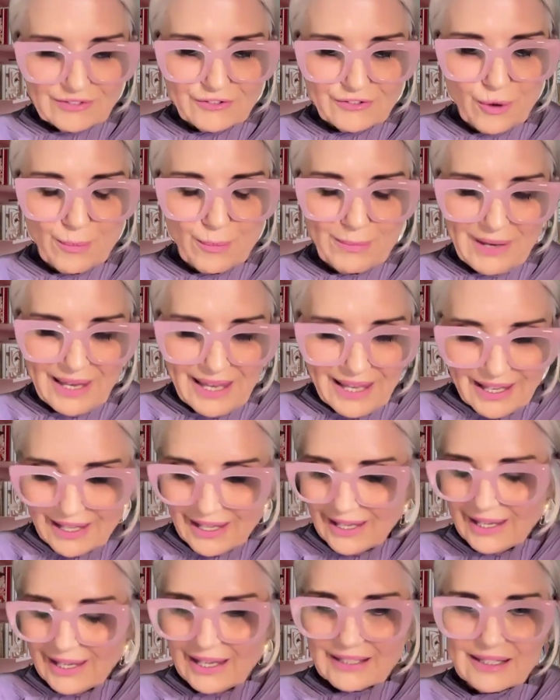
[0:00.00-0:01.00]
for
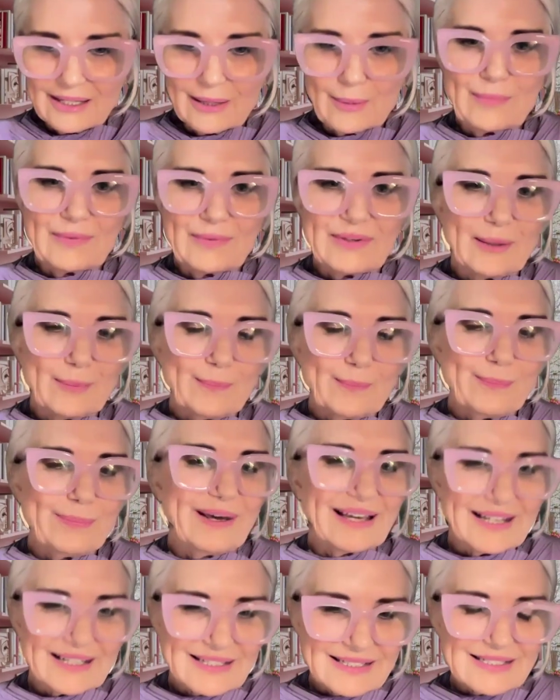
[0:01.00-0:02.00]
me, the
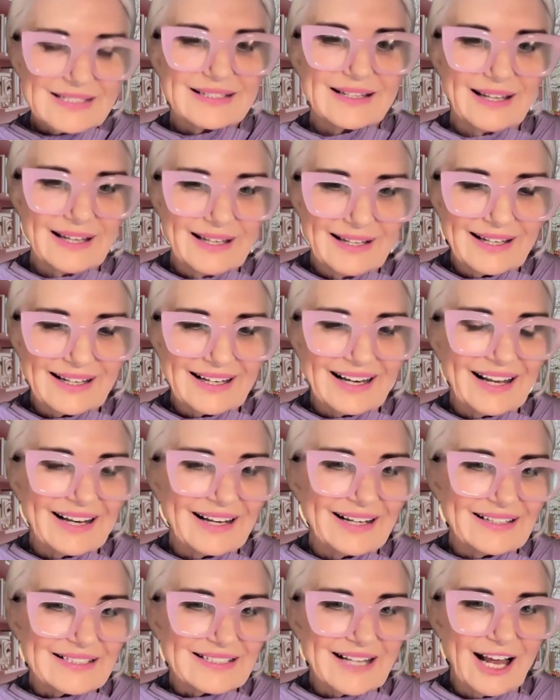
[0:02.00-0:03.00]
biggest thing,
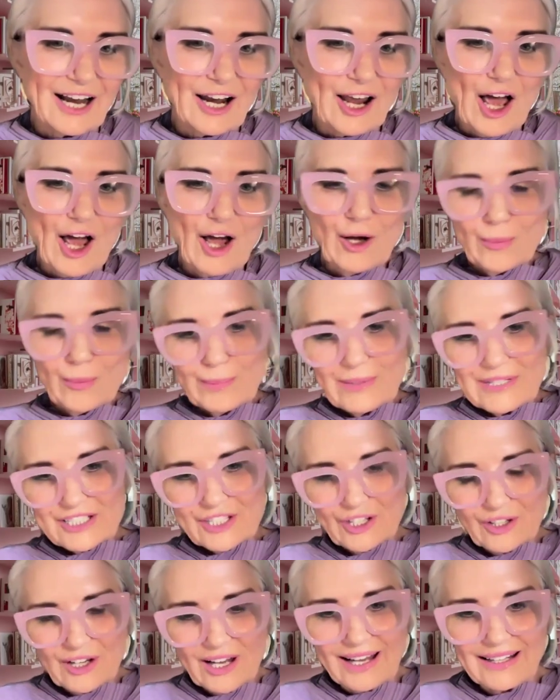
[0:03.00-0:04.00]
and Lizelle, I hope
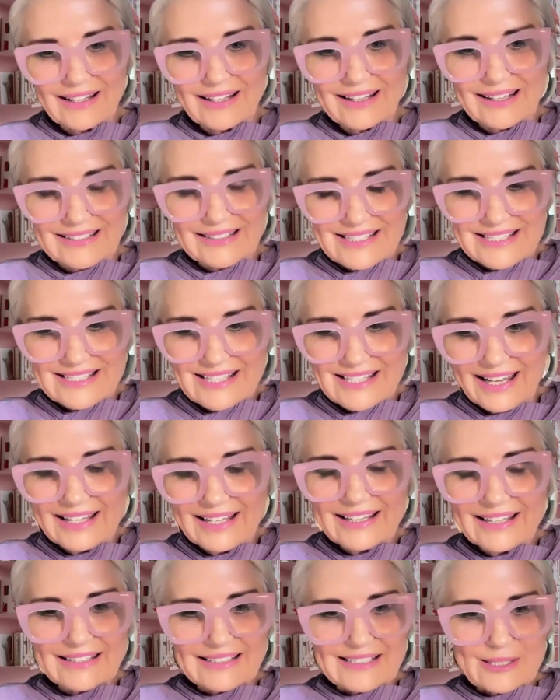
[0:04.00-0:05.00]
it's okay that I
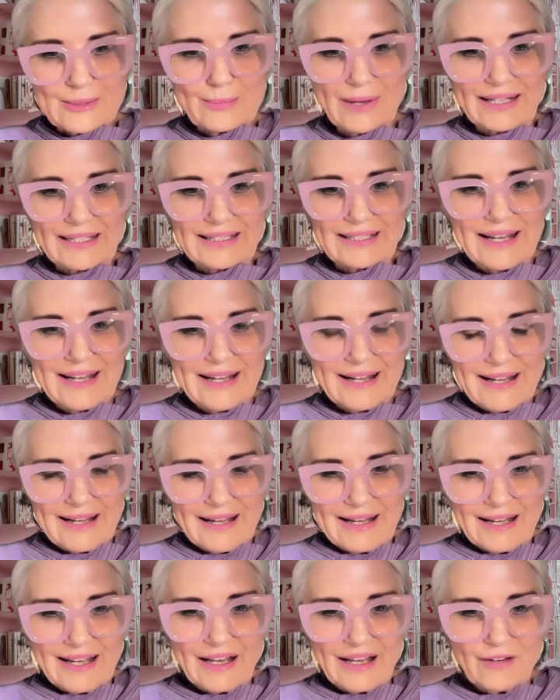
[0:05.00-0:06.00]
say this, but
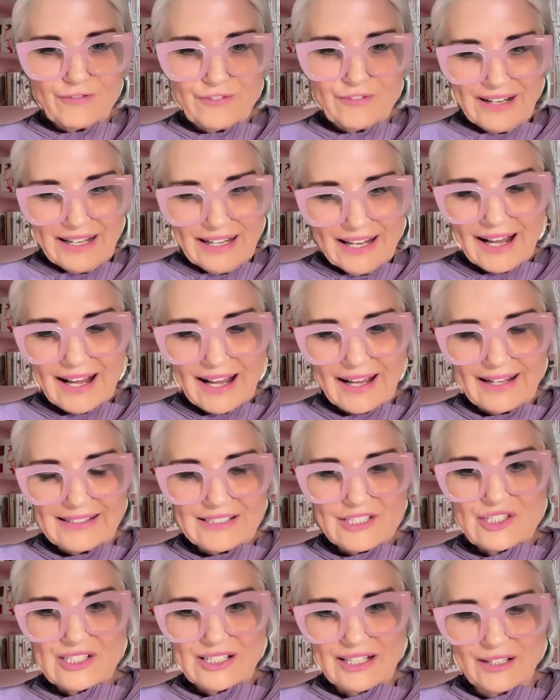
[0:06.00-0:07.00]

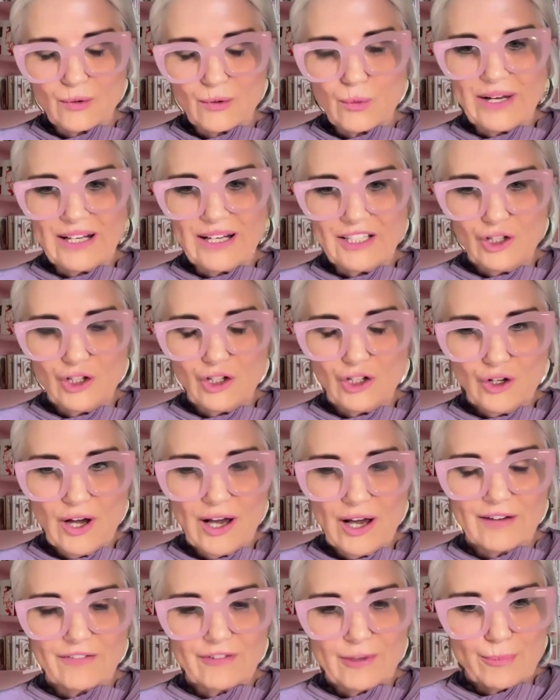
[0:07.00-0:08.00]
affiliation, when
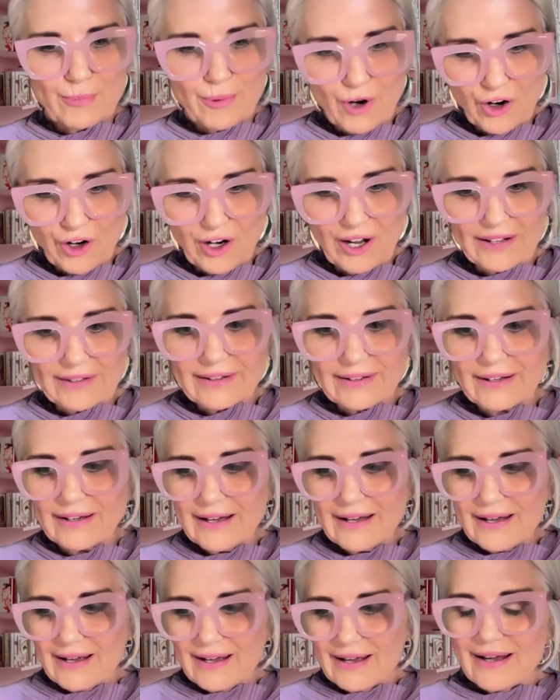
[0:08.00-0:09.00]
you have a product,
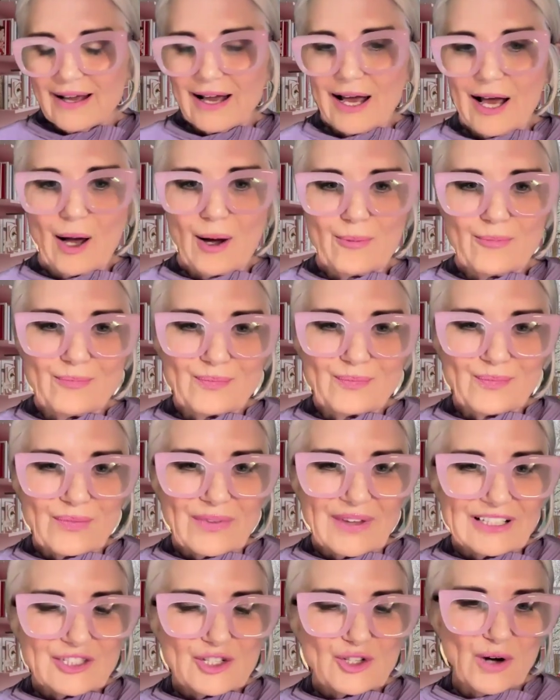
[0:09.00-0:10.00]

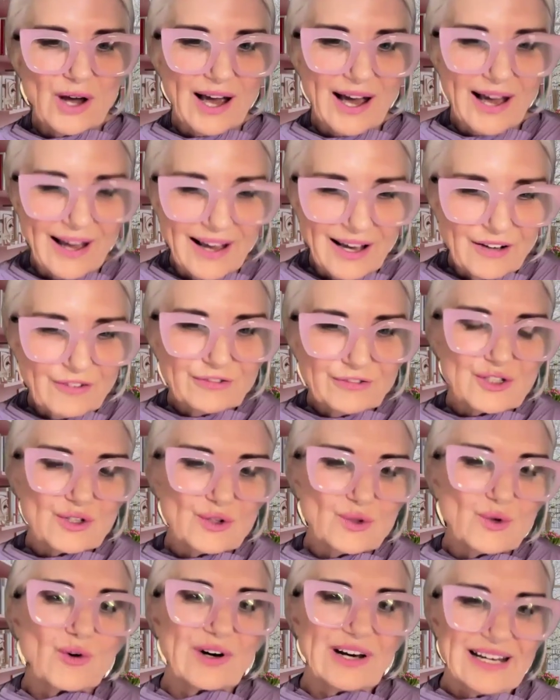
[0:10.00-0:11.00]
to have
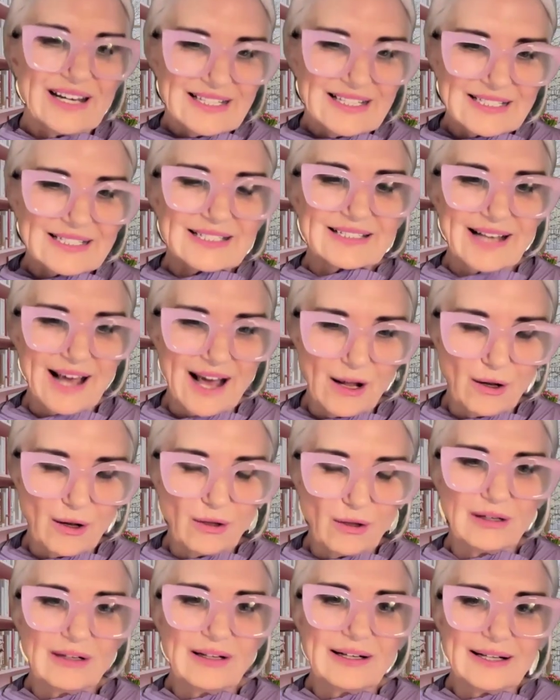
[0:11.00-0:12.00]
to
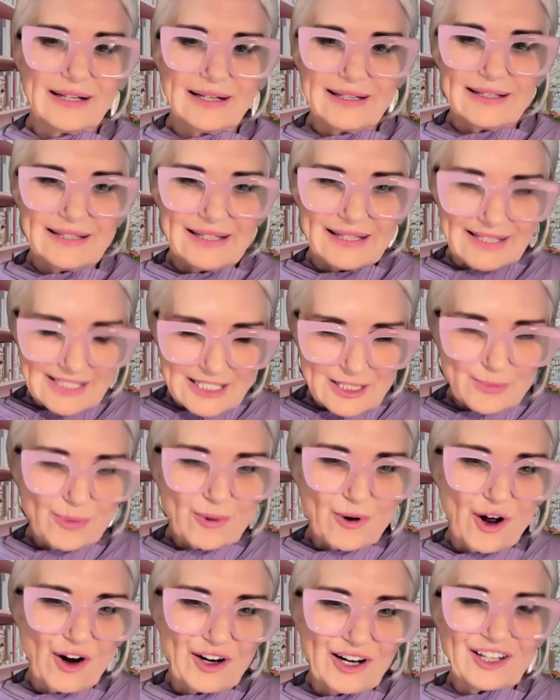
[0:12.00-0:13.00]
resell this
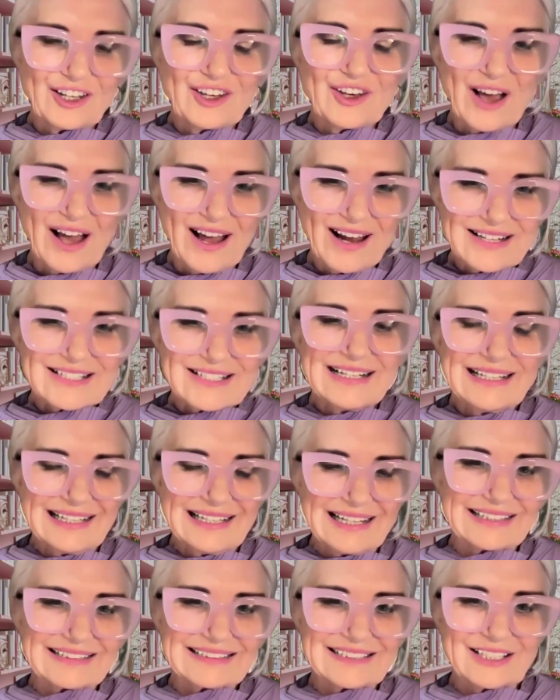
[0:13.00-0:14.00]
product, you
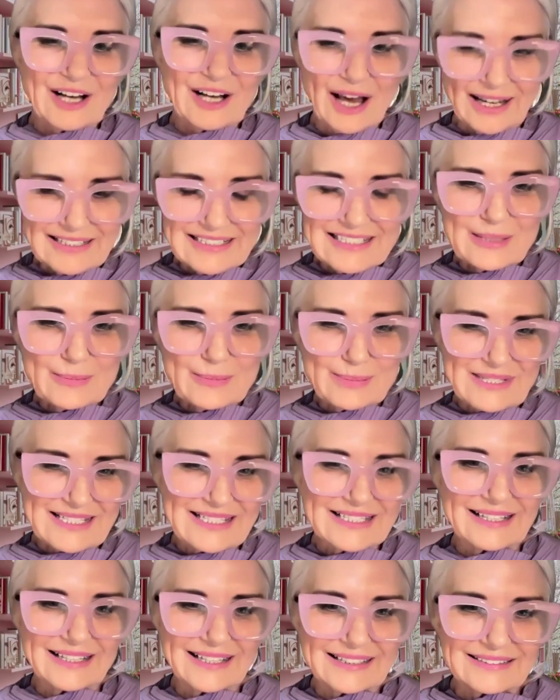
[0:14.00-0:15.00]
actually get
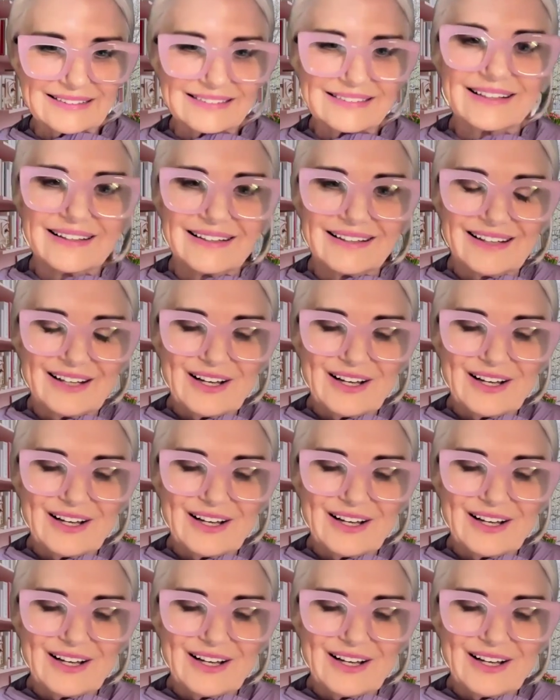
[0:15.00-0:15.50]
90%